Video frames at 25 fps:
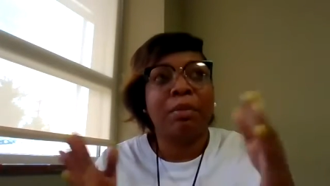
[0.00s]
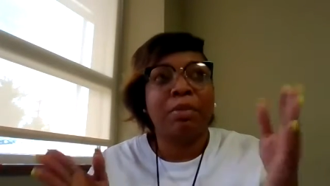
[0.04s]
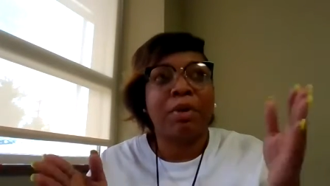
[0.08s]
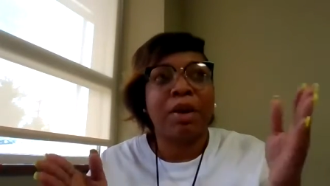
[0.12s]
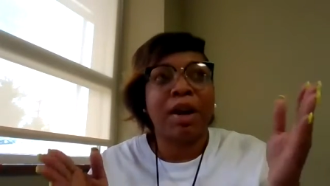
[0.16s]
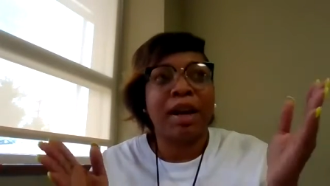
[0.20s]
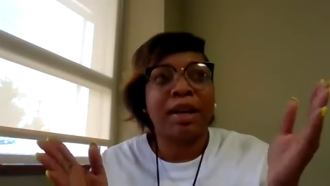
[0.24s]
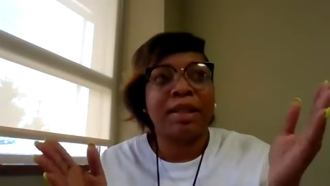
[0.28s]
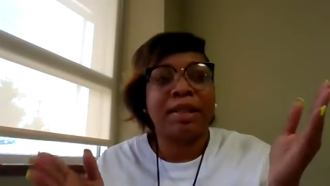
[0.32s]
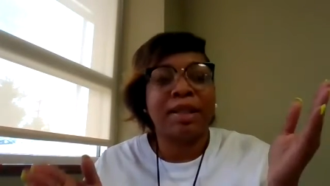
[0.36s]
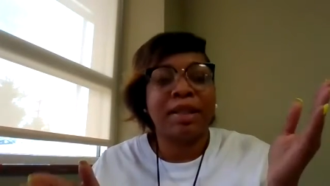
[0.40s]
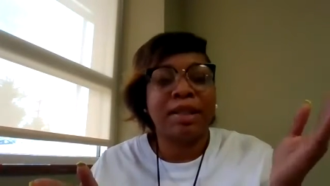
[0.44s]

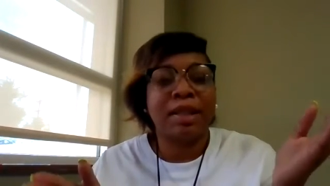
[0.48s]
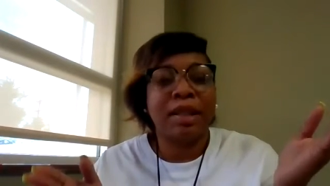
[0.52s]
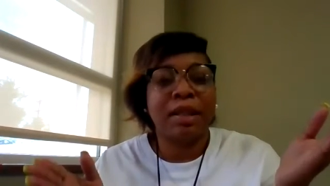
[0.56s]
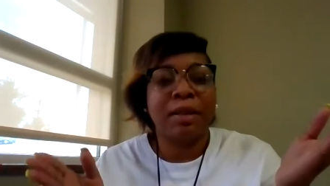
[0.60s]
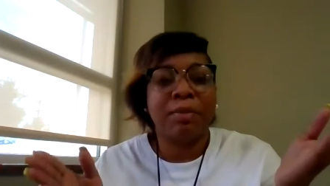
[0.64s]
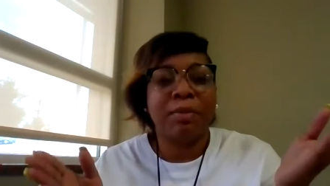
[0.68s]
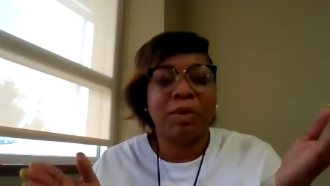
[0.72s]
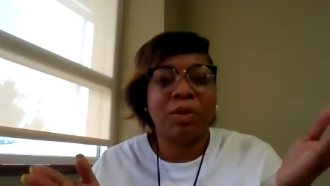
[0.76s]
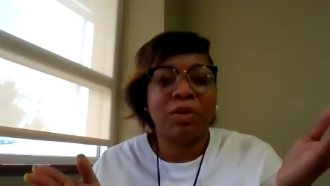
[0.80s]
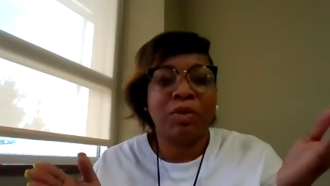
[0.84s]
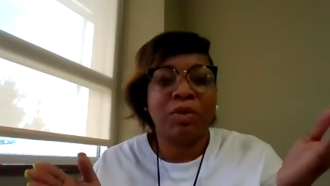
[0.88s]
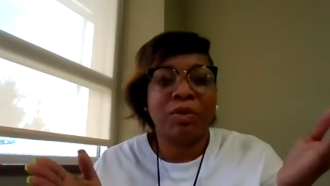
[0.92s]
process
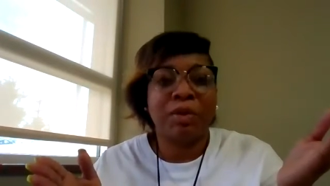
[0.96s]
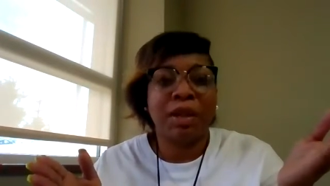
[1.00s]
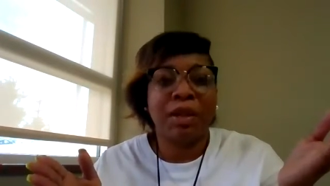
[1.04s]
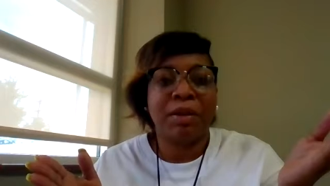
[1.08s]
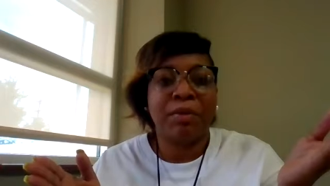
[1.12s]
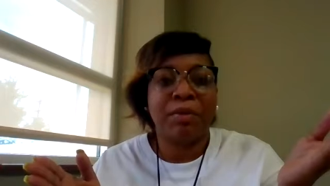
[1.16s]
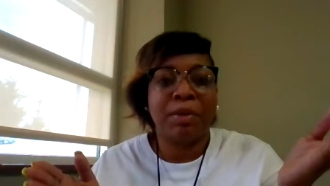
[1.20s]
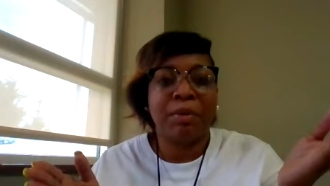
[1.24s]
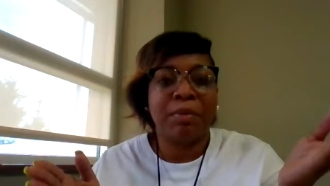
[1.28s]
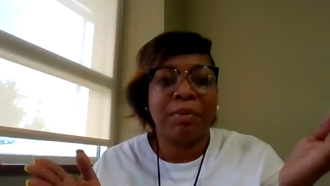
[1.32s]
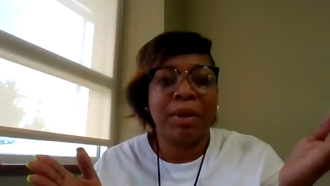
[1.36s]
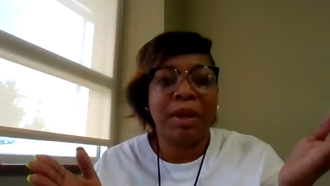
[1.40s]
in
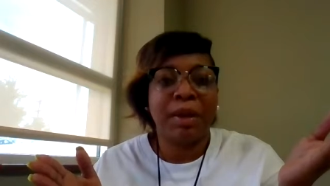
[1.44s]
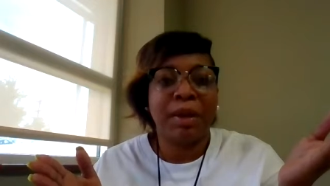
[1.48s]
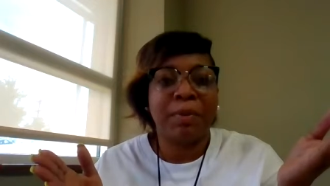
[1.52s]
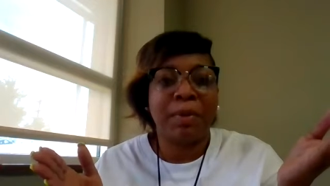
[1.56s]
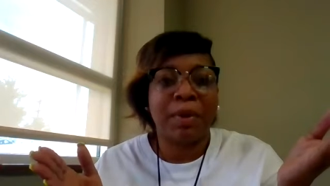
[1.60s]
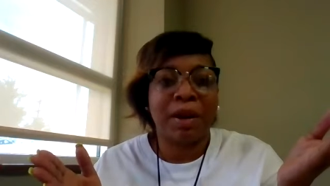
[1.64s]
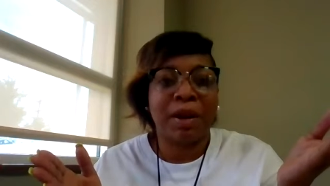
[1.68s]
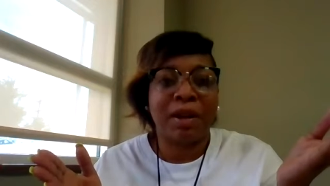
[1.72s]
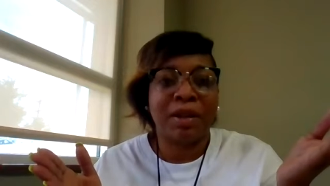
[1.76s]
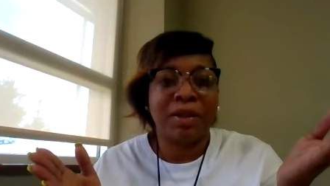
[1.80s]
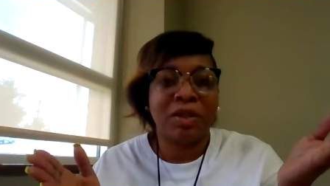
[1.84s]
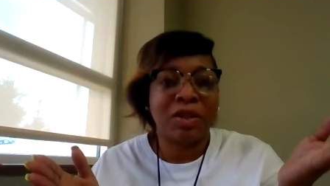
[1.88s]
between when
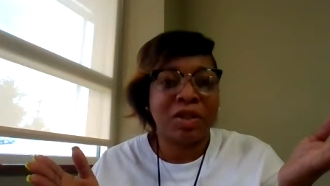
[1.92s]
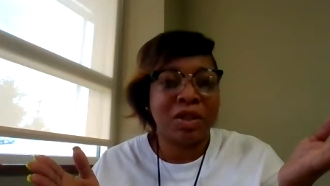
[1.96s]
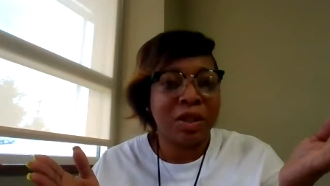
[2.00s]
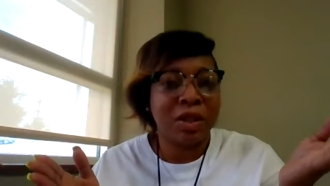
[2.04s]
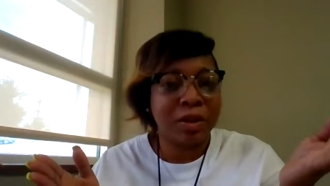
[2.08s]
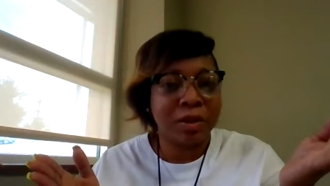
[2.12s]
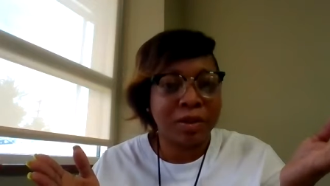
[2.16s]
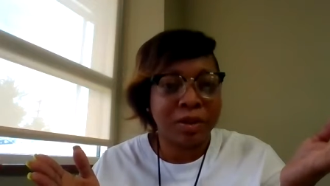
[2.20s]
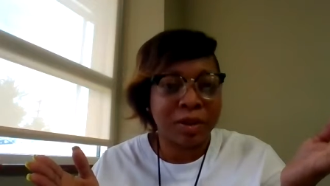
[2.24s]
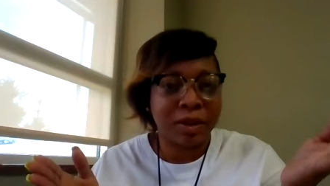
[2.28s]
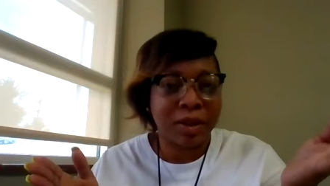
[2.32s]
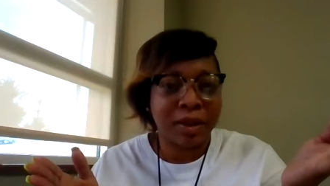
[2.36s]
people are in
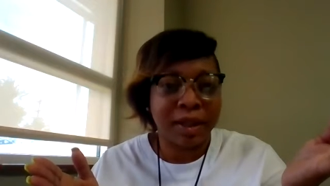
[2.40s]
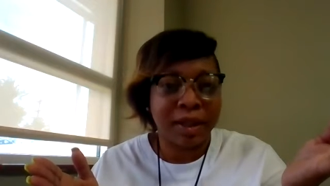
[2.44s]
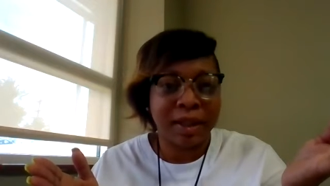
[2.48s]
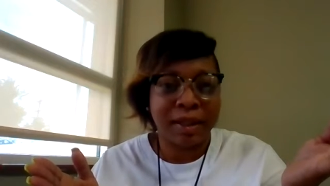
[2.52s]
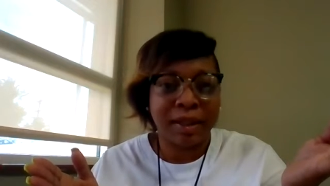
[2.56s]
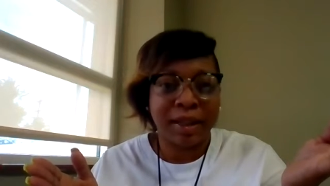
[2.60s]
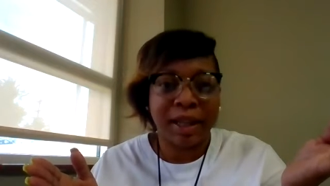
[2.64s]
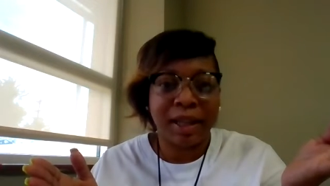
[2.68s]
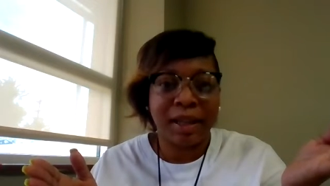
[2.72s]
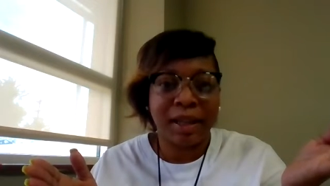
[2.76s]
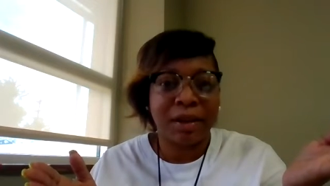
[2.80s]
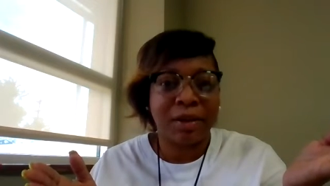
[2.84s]
shelter
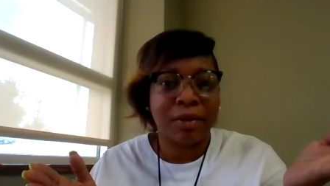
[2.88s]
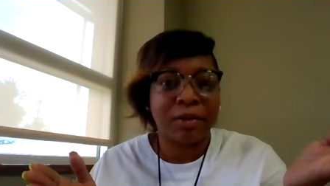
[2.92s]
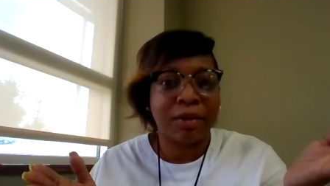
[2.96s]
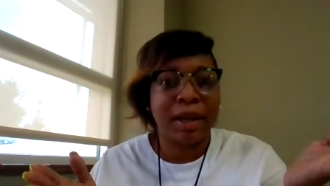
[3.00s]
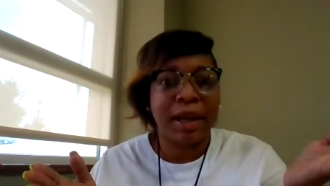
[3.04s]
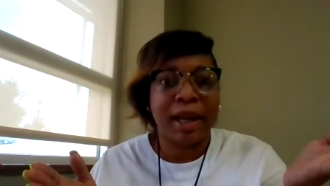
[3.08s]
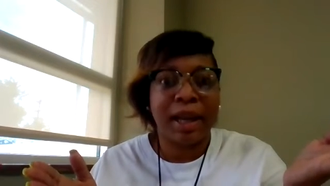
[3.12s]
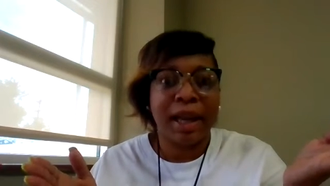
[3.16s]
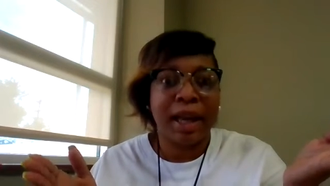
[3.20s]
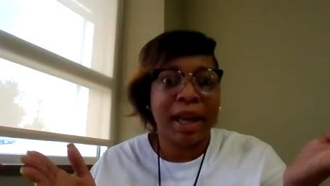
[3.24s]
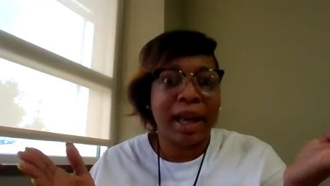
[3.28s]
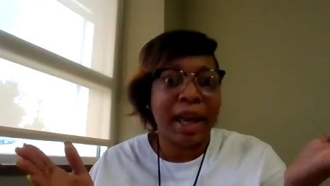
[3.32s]
and they
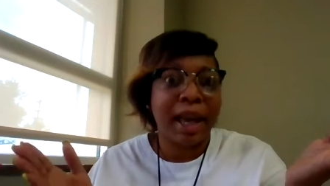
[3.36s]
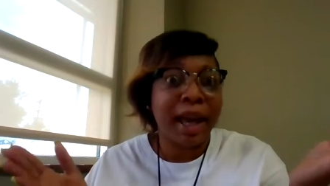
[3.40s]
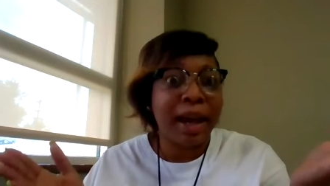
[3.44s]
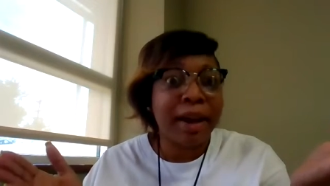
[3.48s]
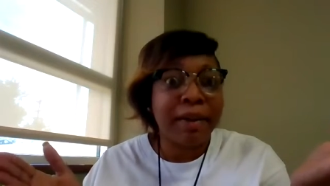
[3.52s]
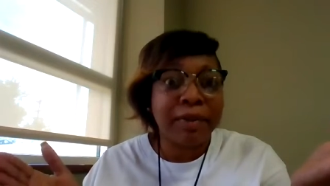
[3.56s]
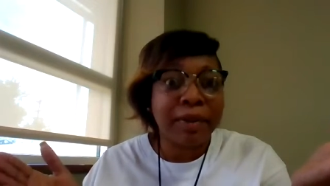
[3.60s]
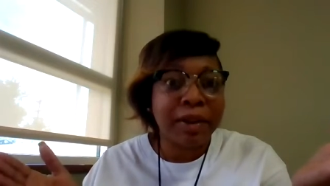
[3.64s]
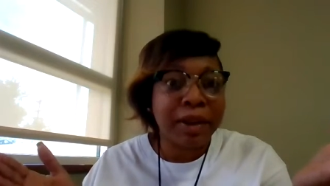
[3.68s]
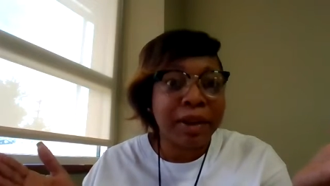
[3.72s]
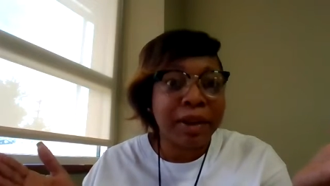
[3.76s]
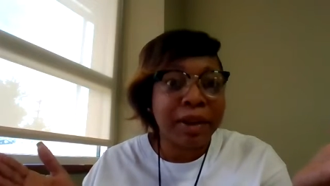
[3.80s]
don't
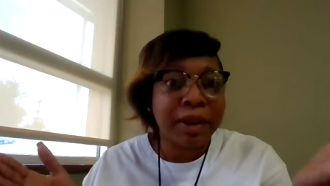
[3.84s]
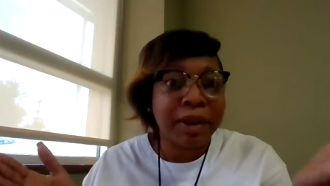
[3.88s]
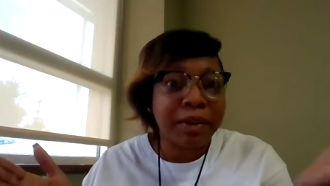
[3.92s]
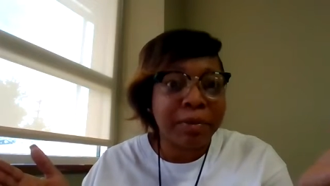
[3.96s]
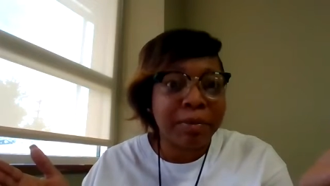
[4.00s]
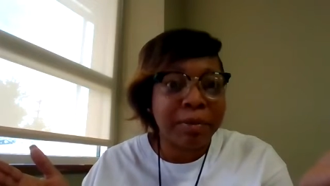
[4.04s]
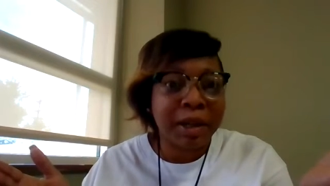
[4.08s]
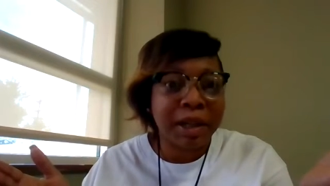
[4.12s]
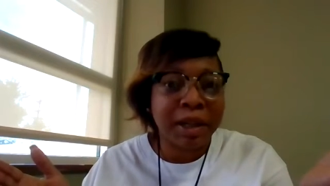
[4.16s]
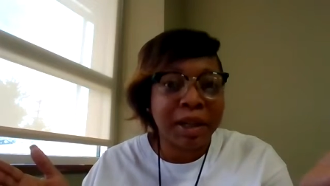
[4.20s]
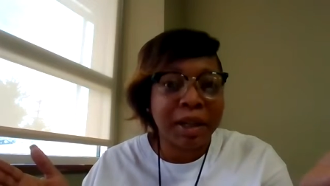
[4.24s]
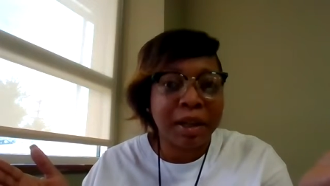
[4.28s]
have
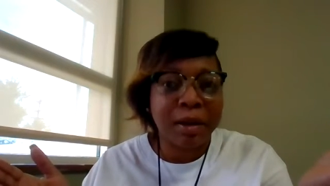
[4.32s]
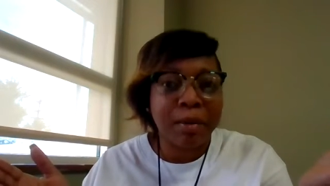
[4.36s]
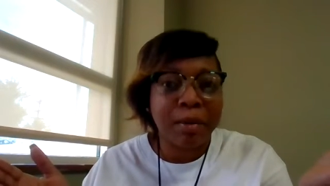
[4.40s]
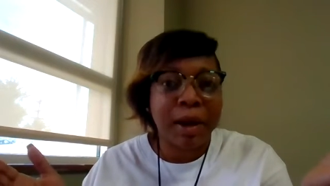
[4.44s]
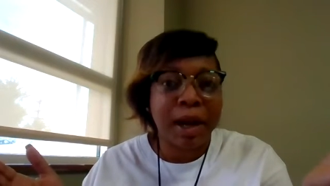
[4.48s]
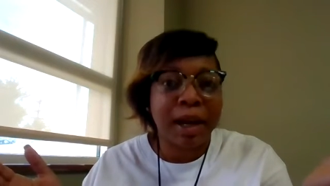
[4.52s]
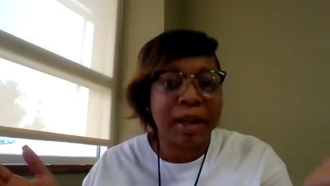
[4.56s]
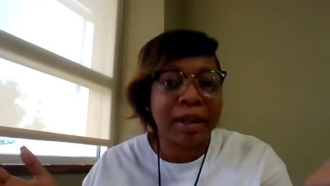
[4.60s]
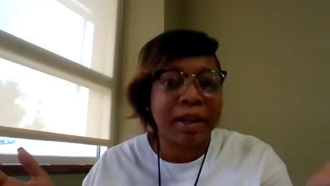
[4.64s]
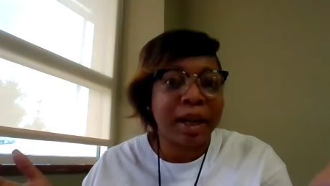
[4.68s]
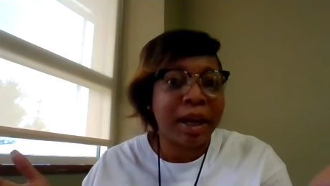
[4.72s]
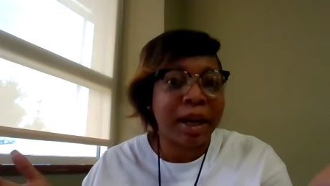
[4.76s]
enough money to
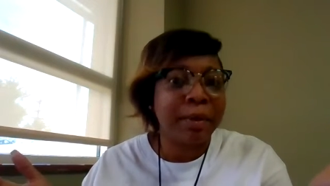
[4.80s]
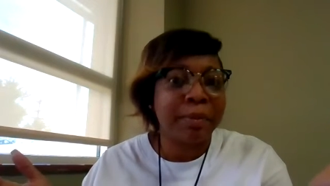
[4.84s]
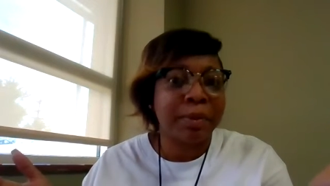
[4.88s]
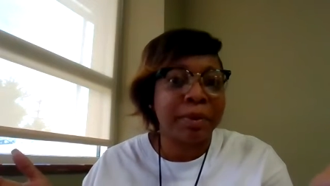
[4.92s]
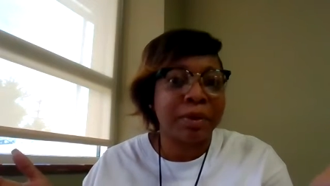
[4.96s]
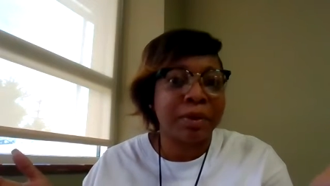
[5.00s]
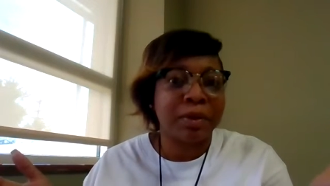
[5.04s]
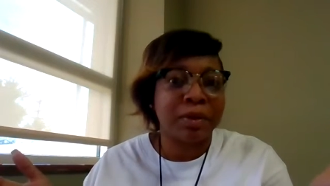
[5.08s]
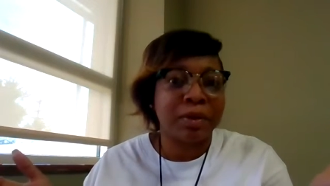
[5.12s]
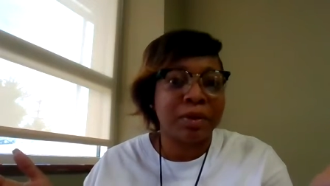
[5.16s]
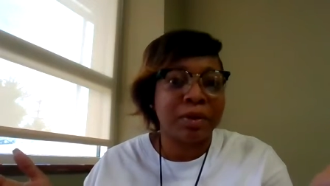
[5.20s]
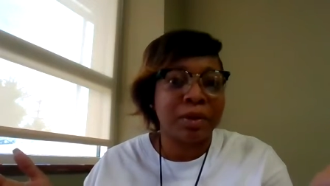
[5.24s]
buy
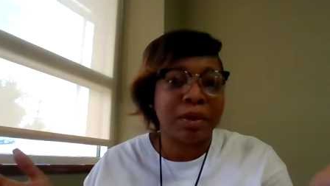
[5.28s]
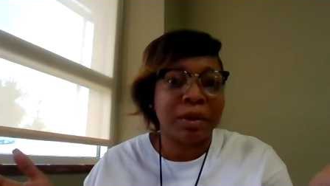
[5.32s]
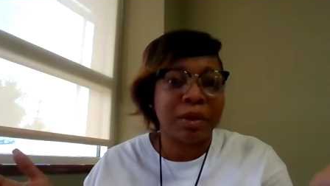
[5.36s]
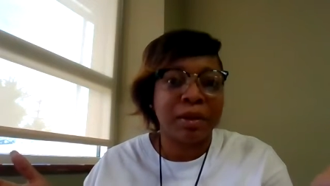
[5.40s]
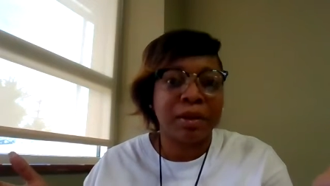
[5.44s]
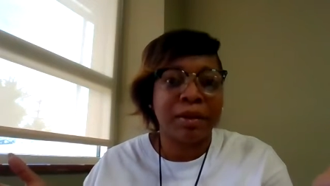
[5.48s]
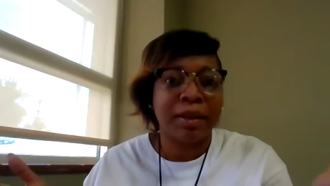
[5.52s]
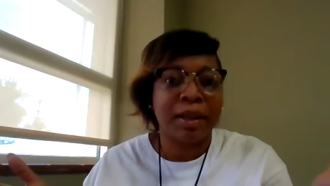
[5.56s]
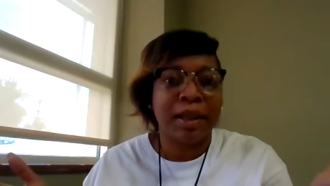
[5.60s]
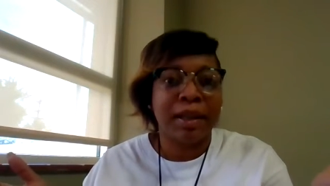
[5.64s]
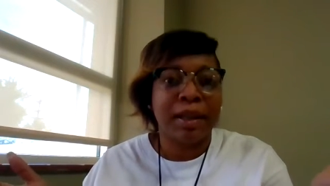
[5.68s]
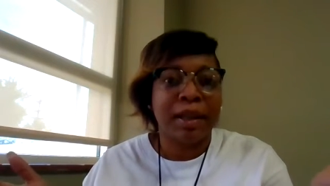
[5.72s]
diapers
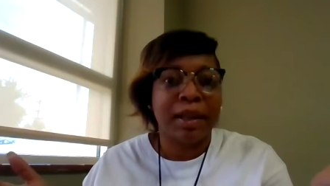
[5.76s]
or